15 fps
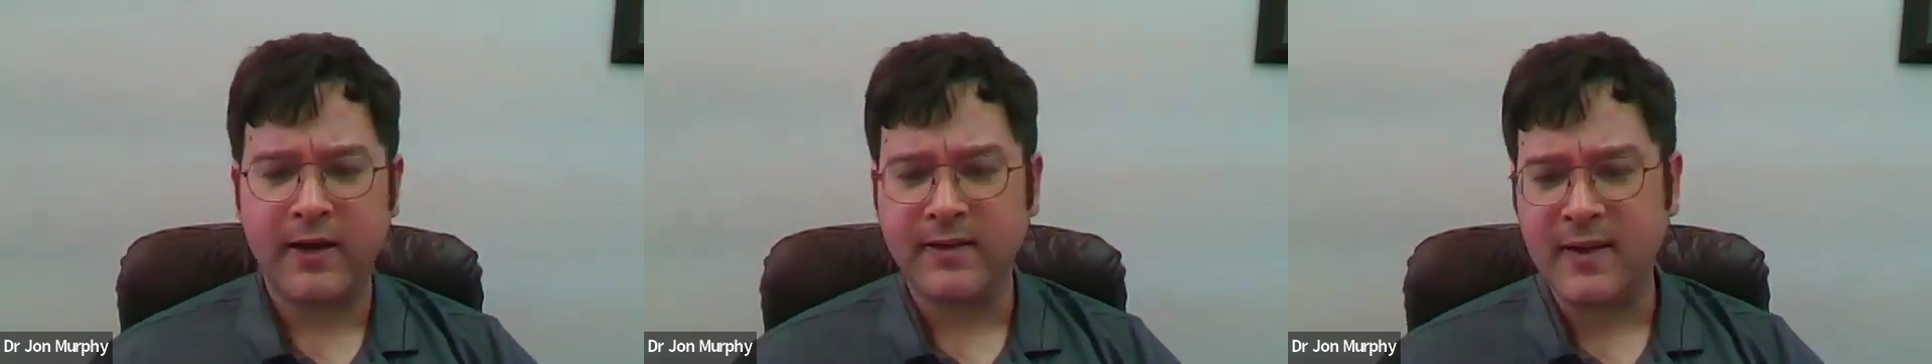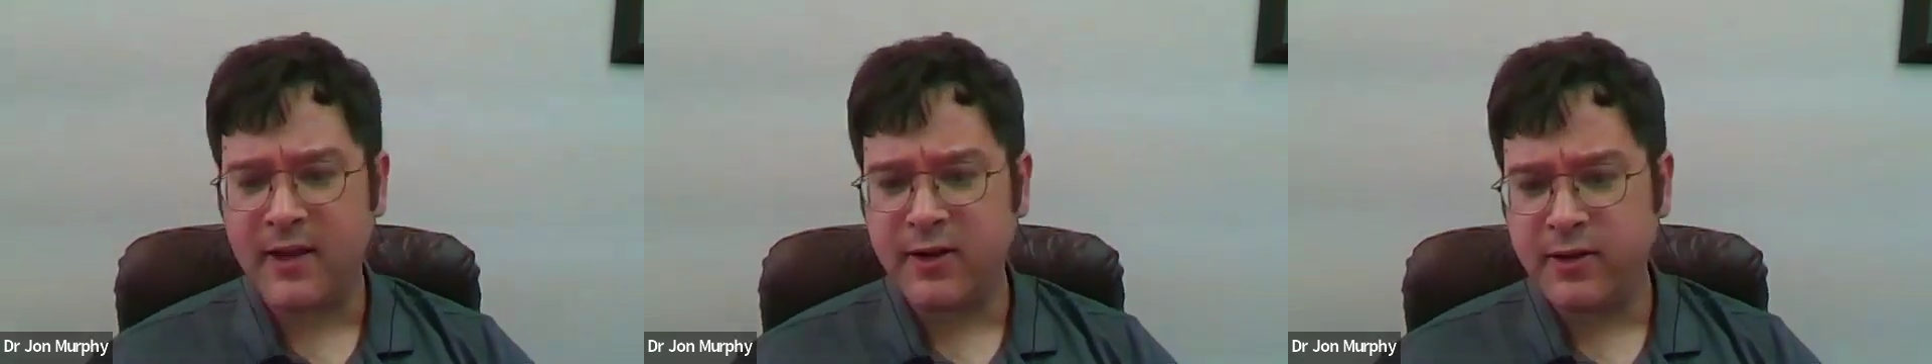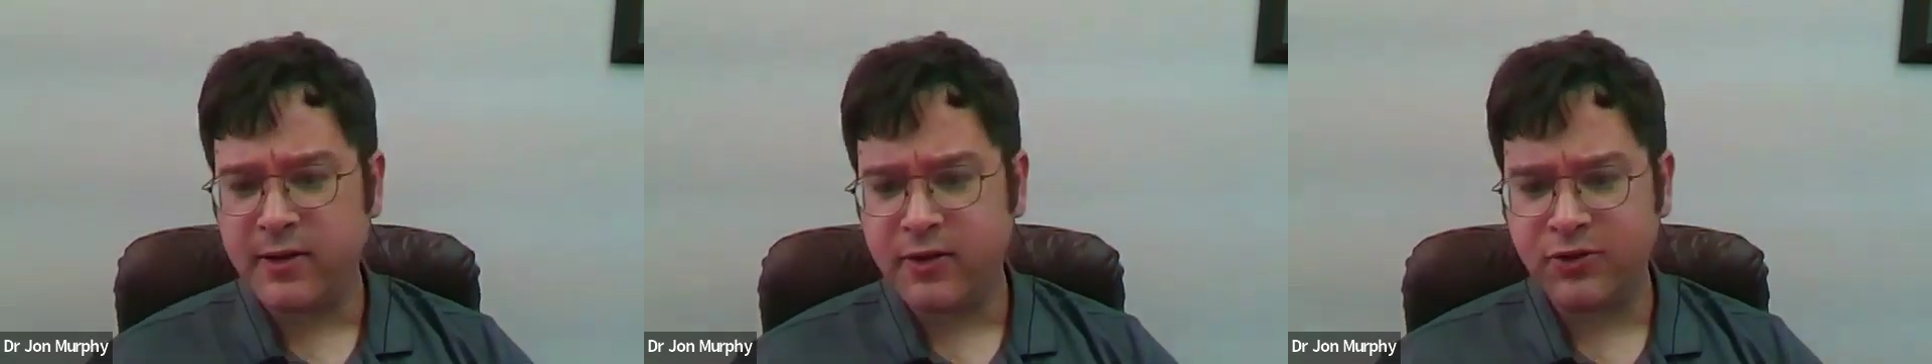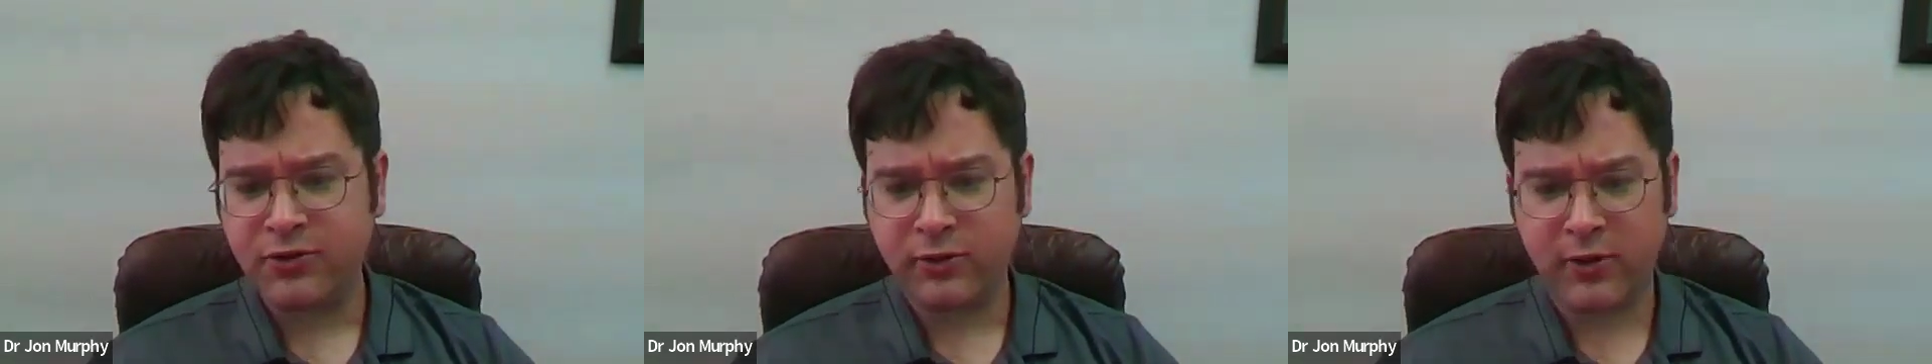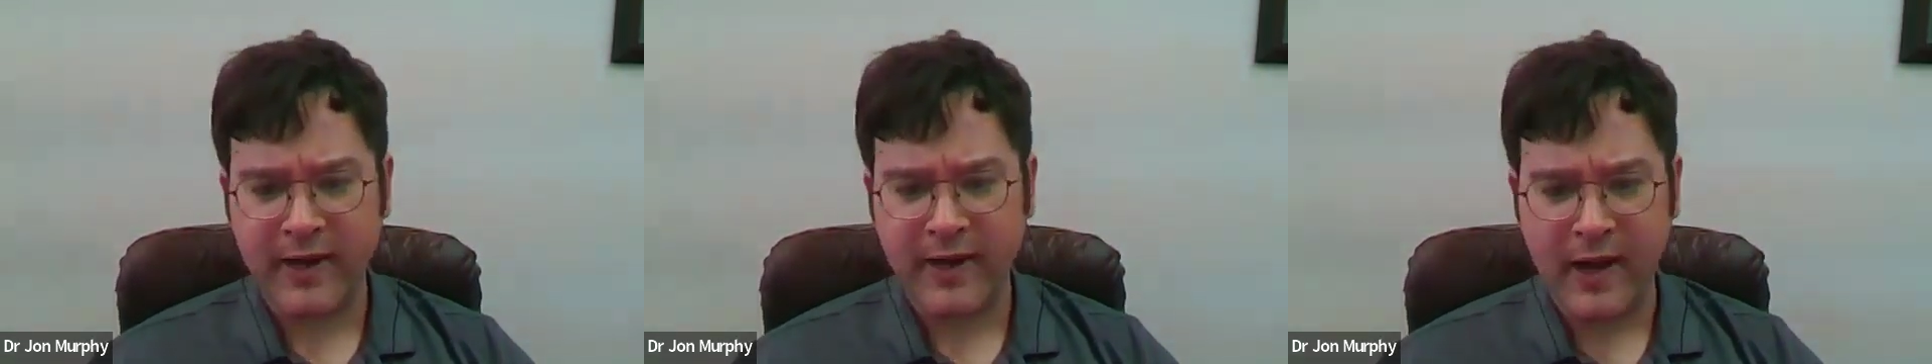tend to
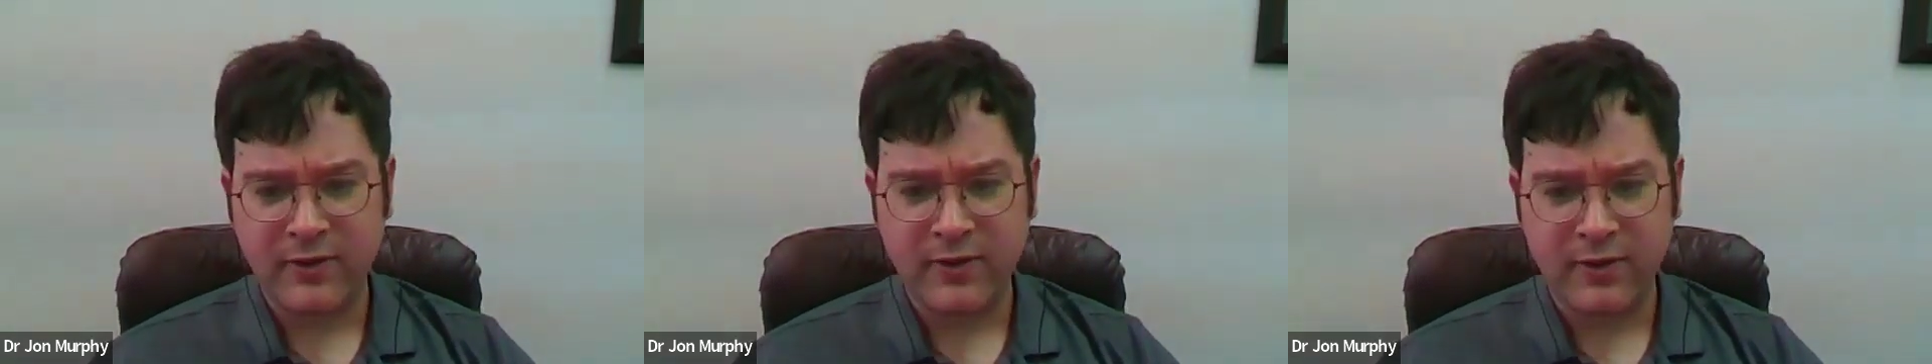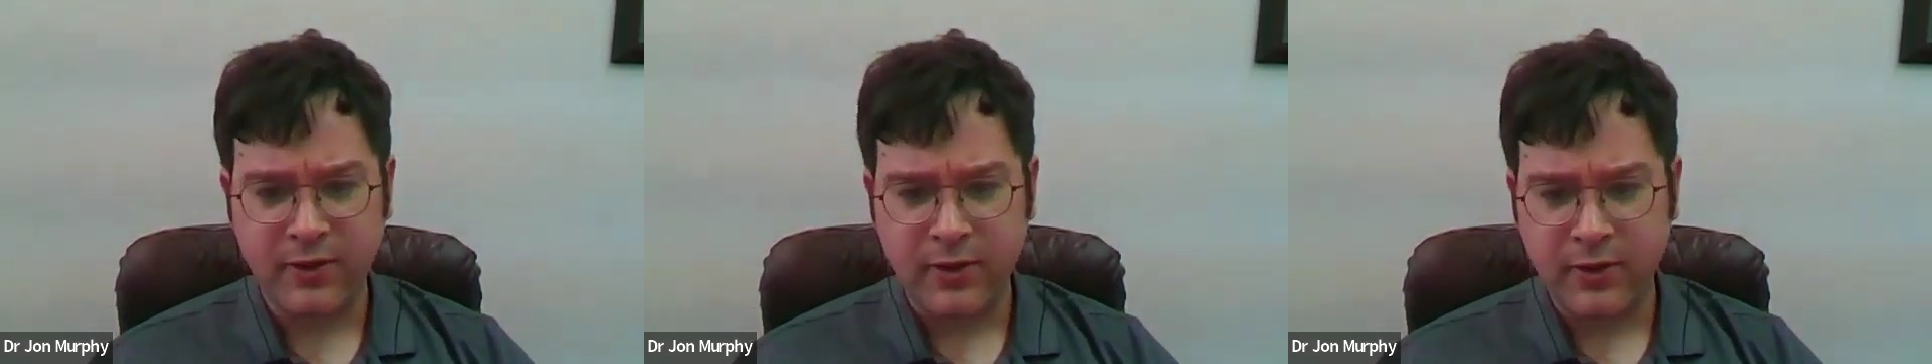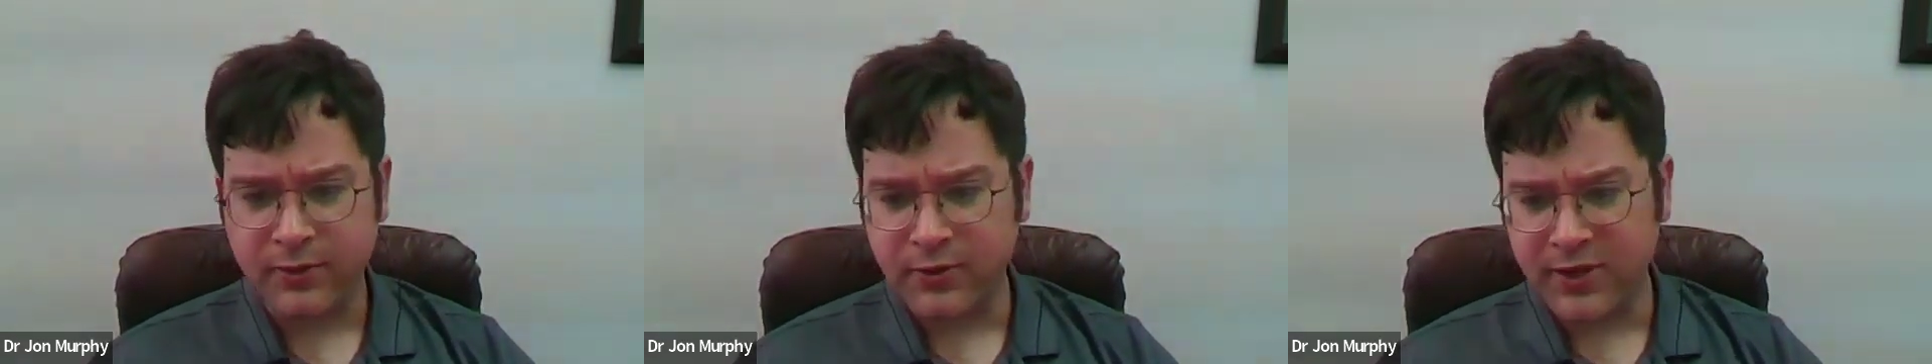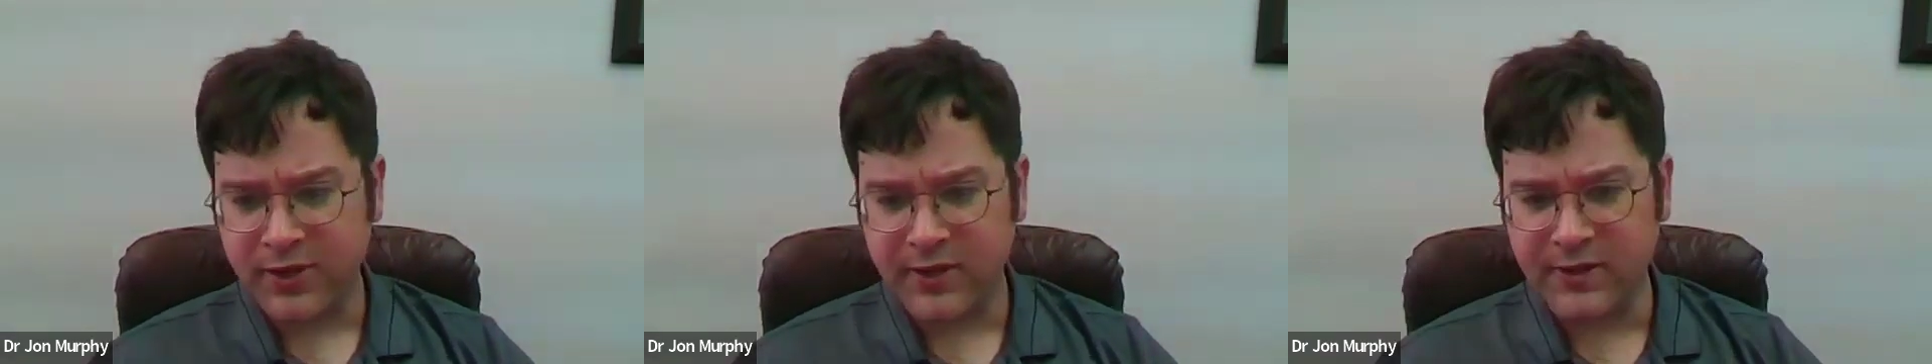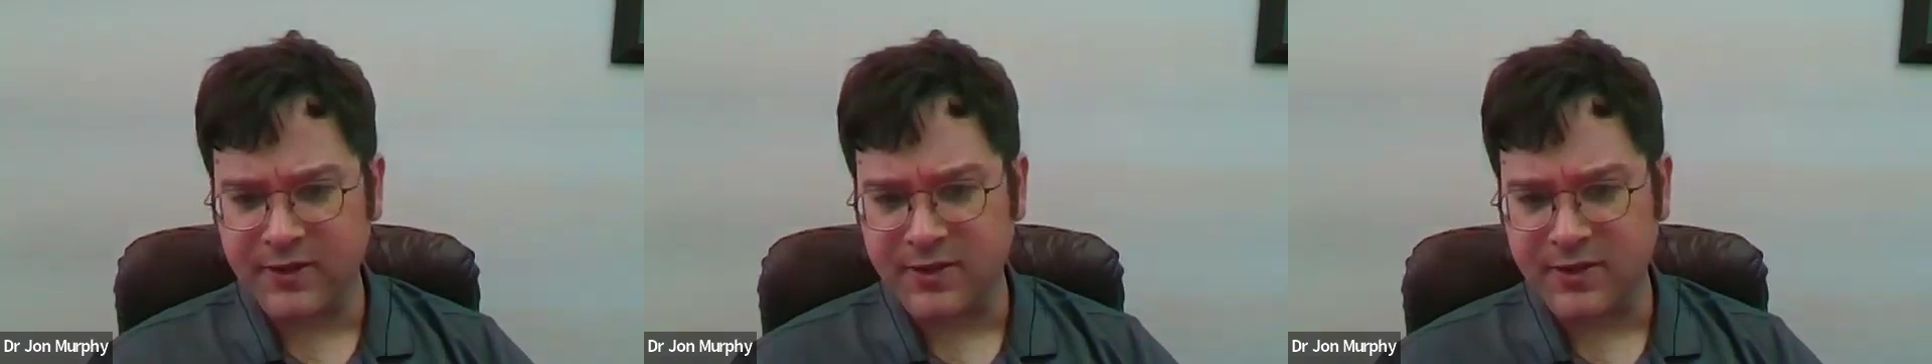destroy
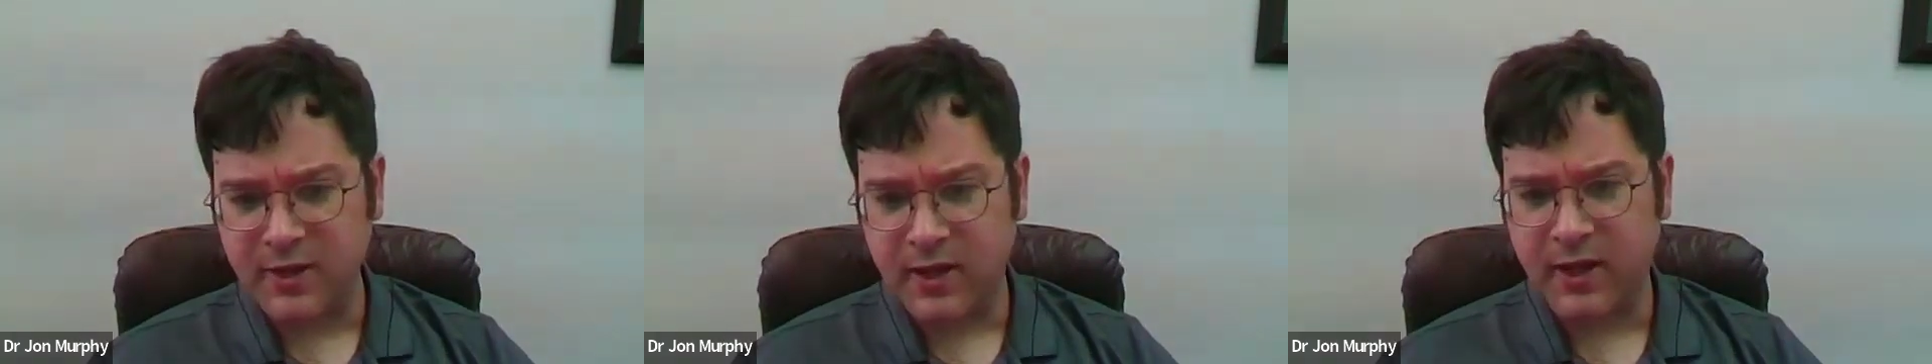institutions